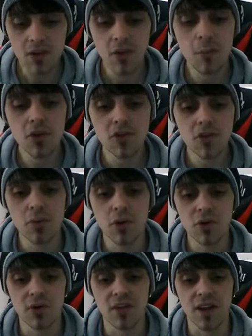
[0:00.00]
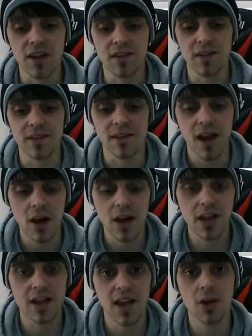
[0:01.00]
The most important thing is that I
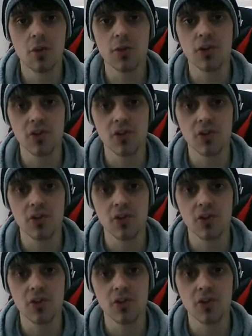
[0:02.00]
can help